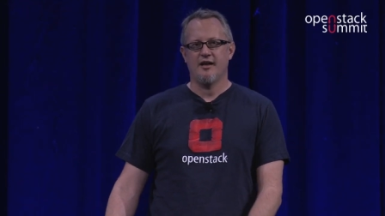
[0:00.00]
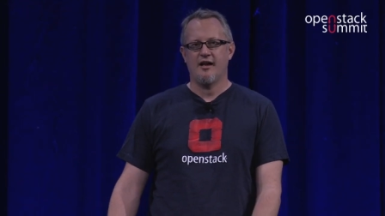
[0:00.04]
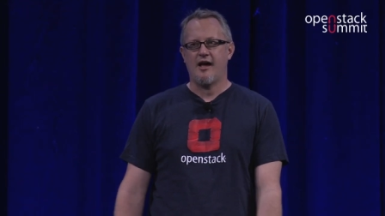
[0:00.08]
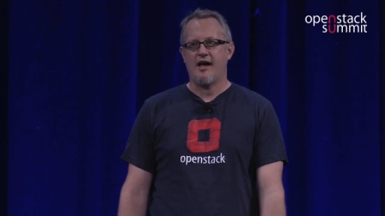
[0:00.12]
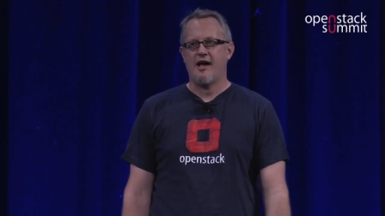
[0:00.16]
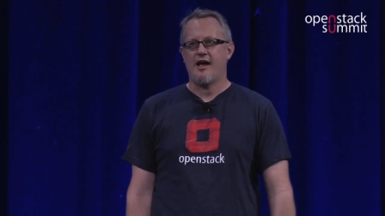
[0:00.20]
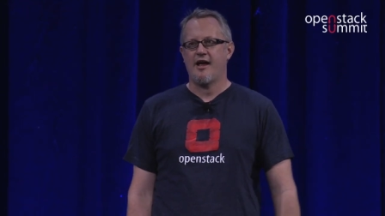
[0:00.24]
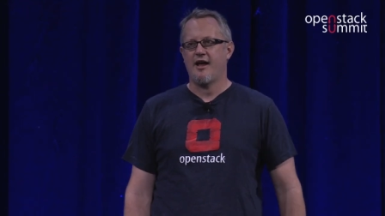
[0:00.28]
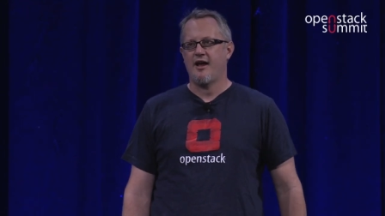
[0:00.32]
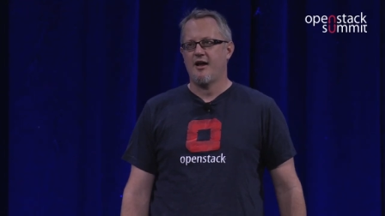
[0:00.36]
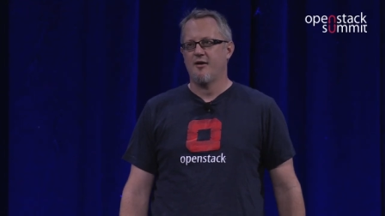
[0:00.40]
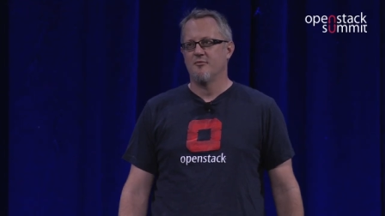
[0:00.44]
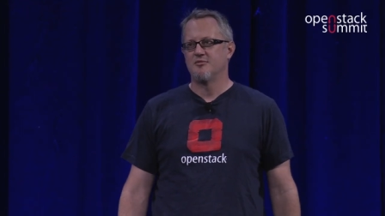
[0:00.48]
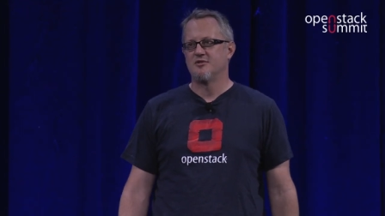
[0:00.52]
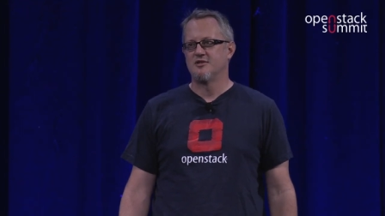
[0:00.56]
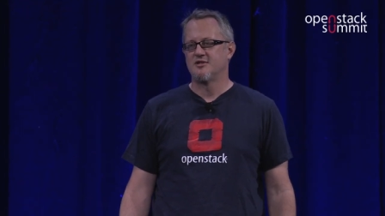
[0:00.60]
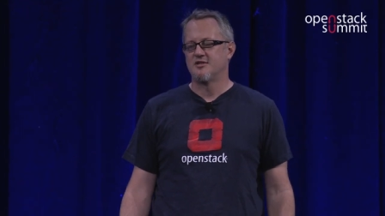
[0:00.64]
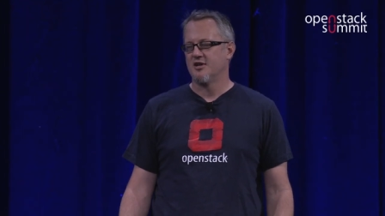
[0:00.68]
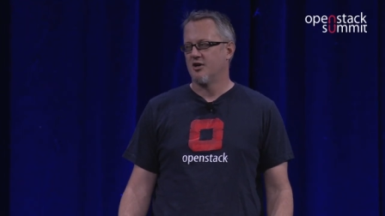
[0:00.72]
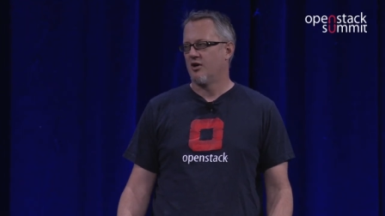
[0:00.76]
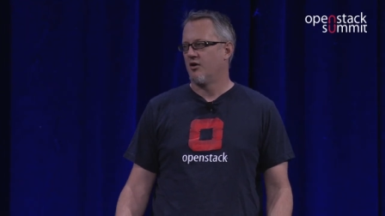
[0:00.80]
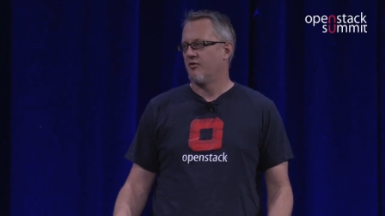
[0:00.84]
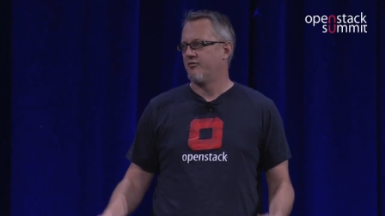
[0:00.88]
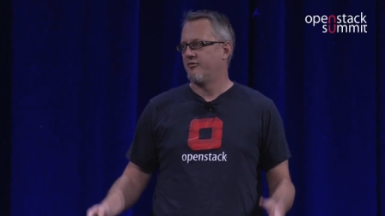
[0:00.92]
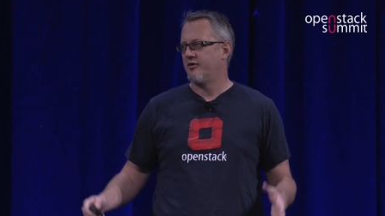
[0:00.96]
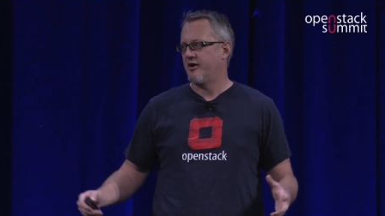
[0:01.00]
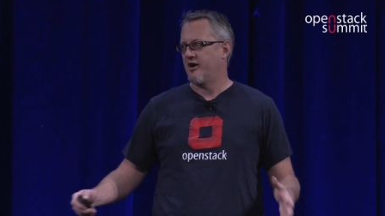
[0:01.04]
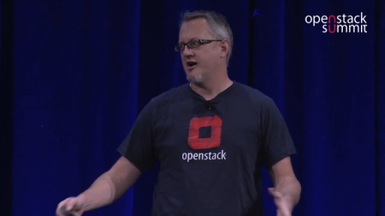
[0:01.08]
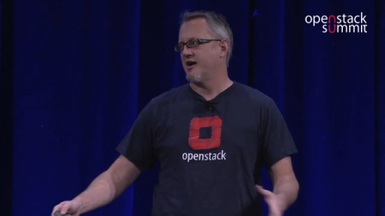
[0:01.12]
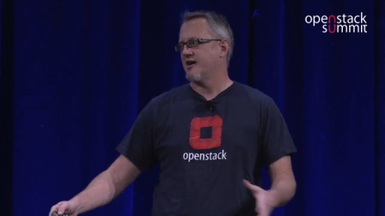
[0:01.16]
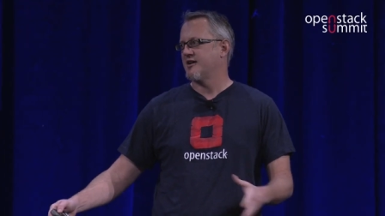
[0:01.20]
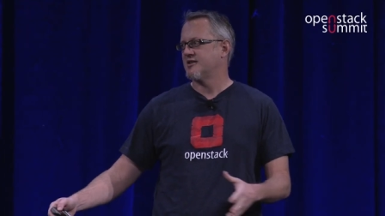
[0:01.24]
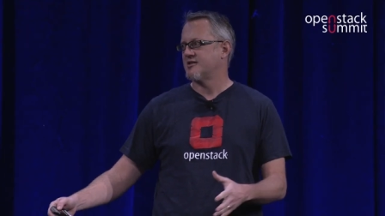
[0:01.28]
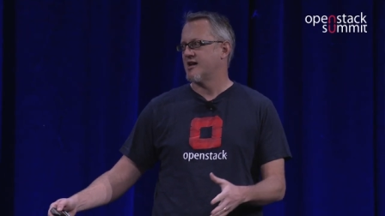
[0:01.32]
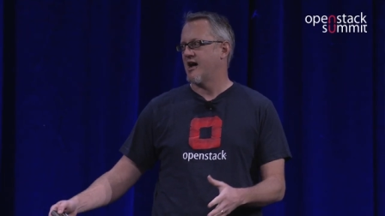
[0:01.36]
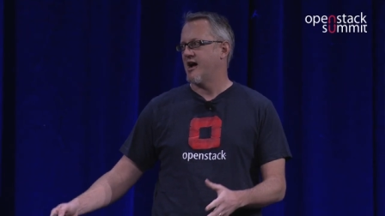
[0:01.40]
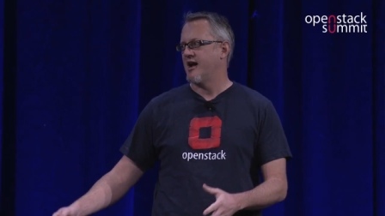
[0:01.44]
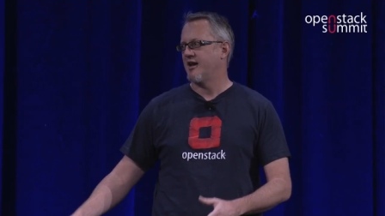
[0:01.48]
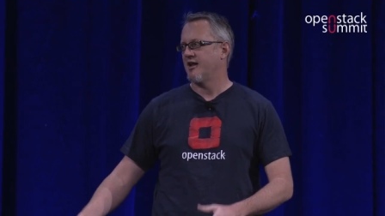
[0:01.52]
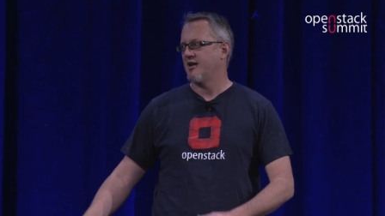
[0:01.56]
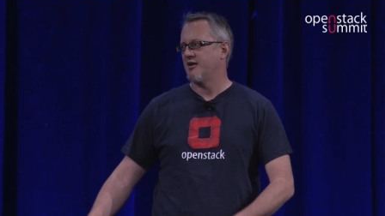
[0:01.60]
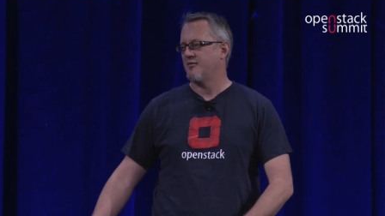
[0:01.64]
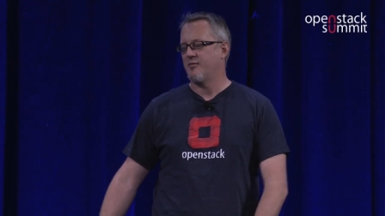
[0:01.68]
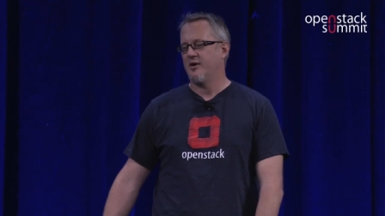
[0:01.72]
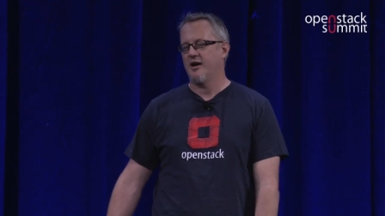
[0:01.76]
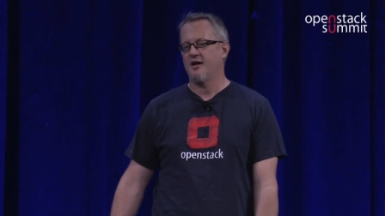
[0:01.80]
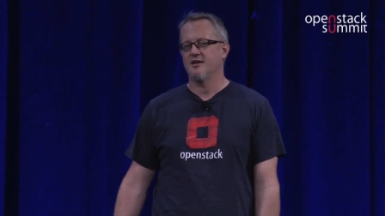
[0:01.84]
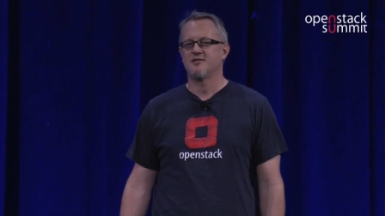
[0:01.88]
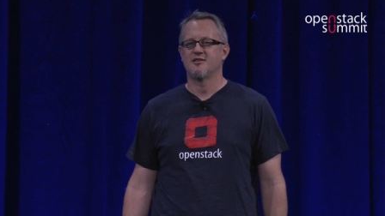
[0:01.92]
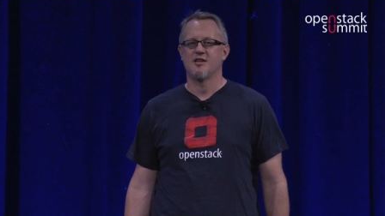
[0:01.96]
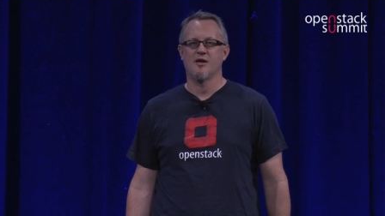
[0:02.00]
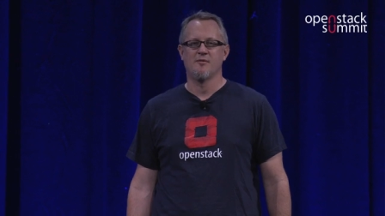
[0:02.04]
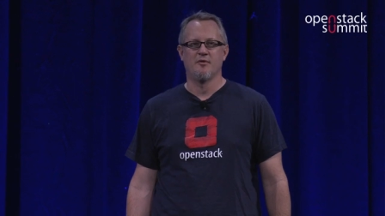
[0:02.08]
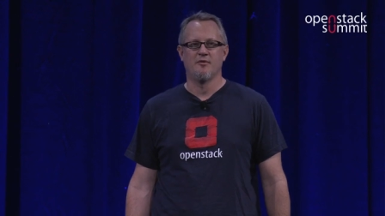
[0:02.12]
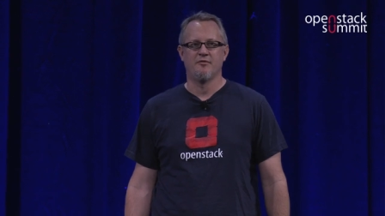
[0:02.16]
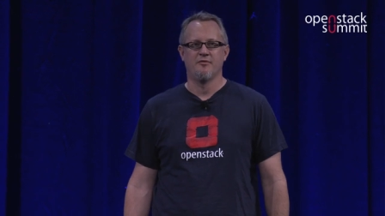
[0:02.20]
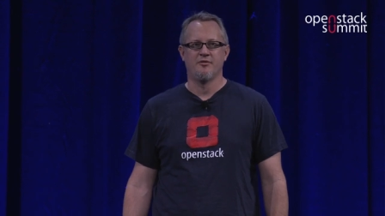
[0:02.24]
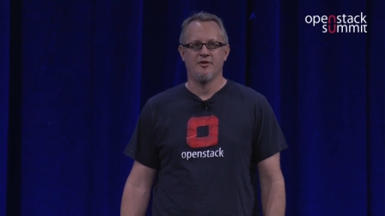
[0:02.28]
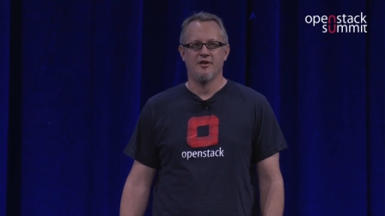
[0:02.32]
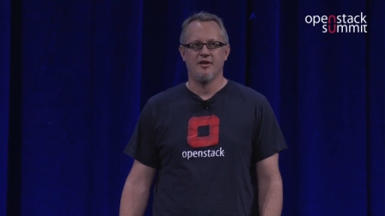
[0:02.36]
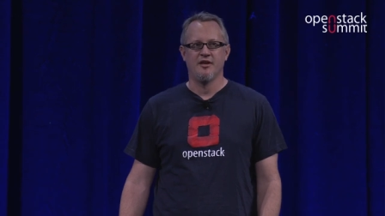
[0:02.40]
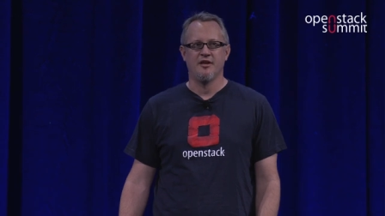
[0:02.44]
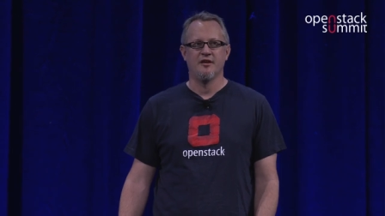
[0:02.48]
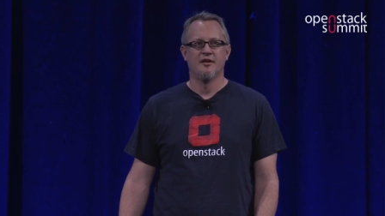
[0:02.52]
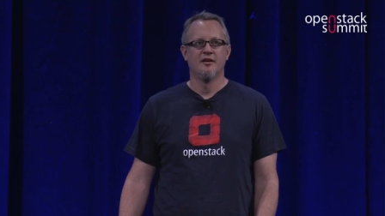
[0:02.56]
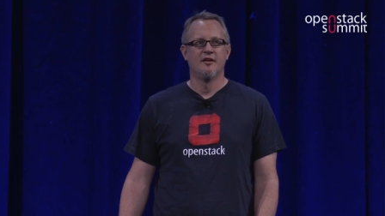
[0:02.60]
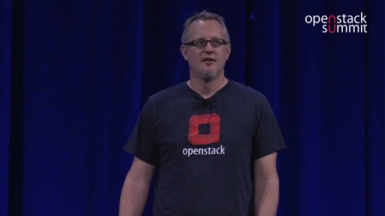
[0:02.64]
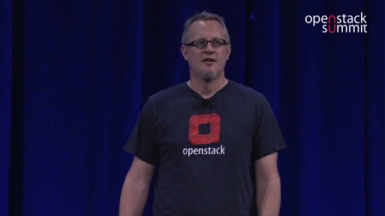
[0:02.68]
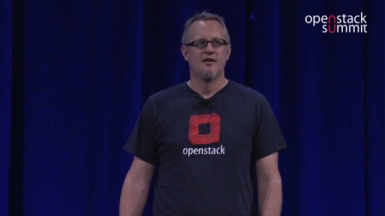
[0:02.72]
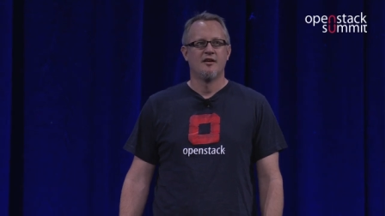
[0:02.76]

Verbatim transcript: I am still very excited by some of the